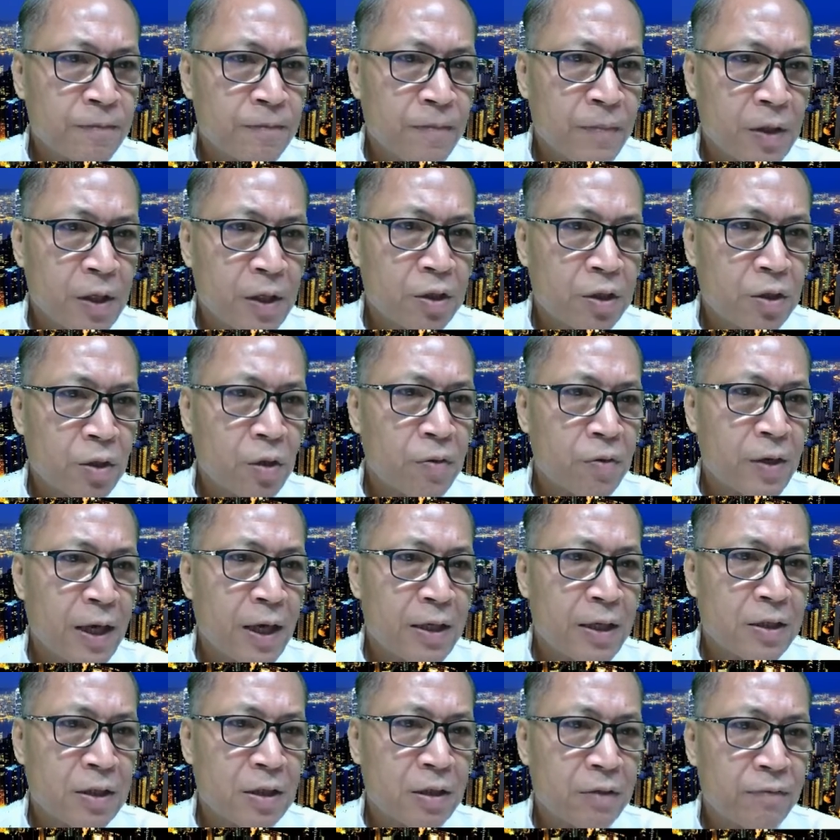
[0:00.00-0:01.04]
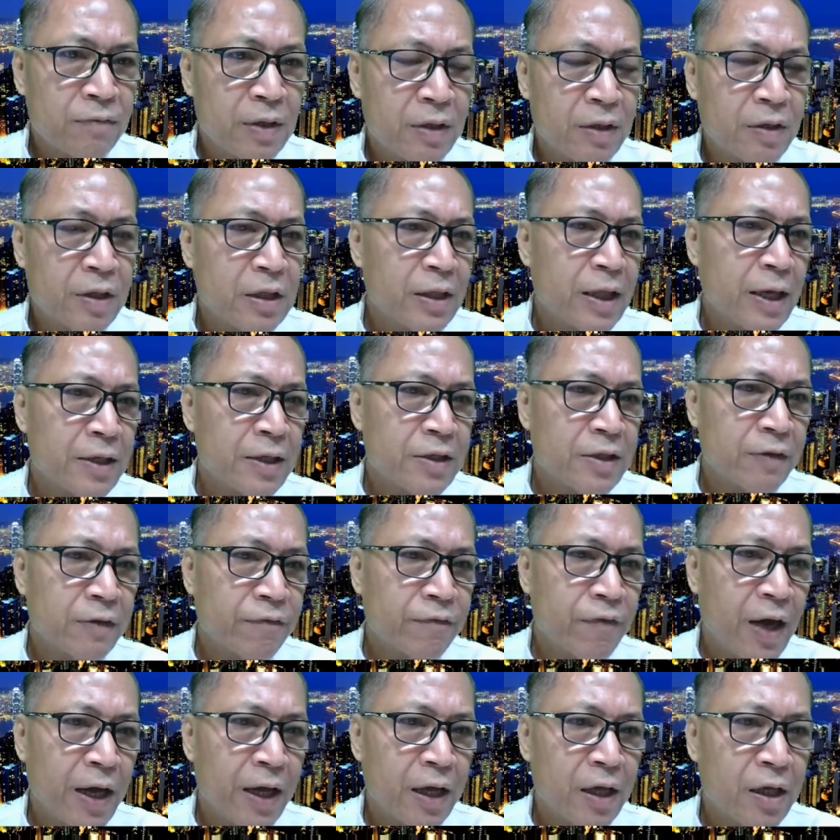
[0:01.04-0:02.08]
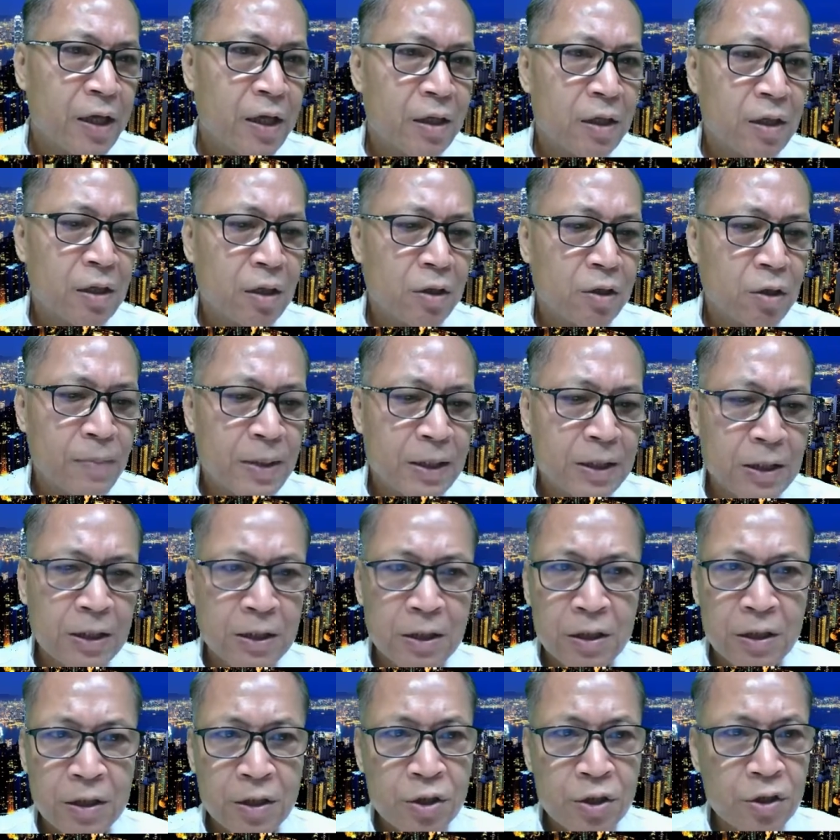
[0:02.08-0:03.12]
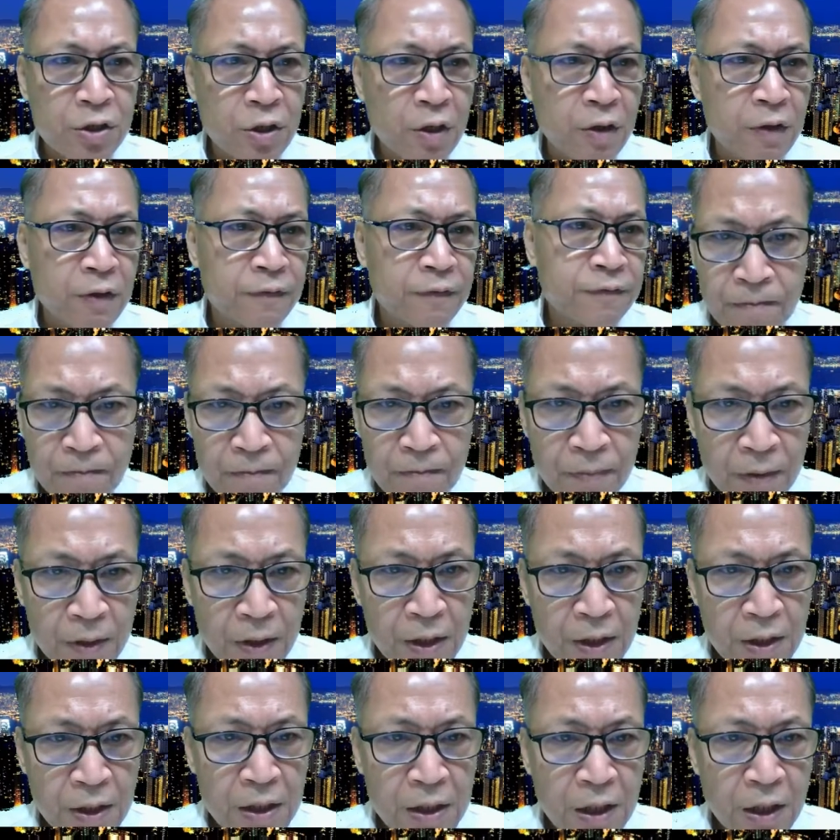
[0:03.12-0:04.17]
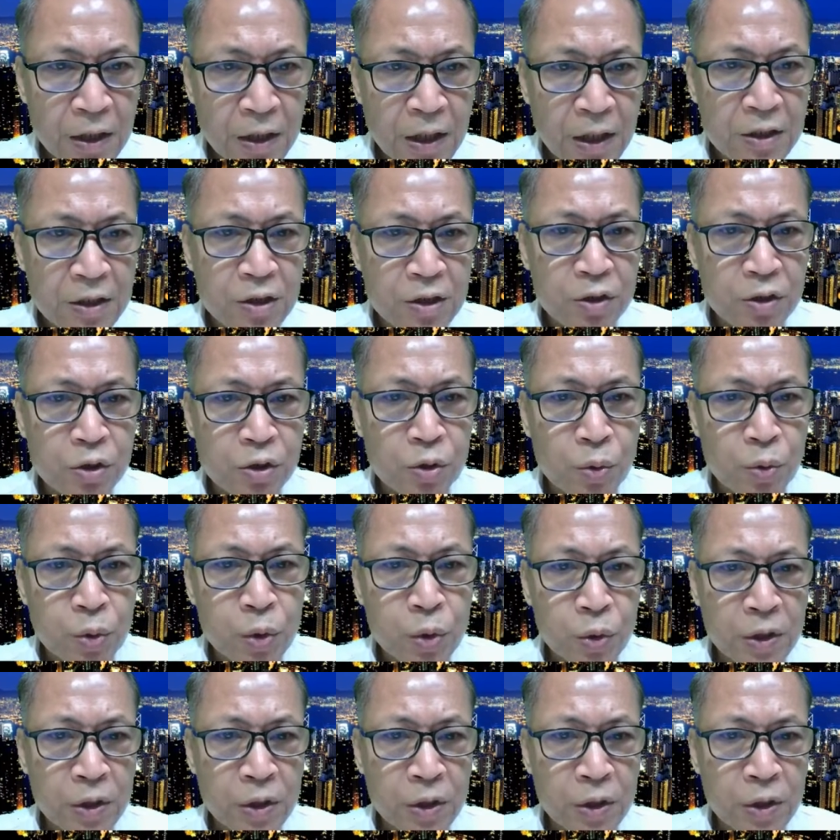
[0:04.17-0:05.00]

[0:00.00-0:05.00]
It's called gas. When there's a fire, it automatically shut off. And this is the hood.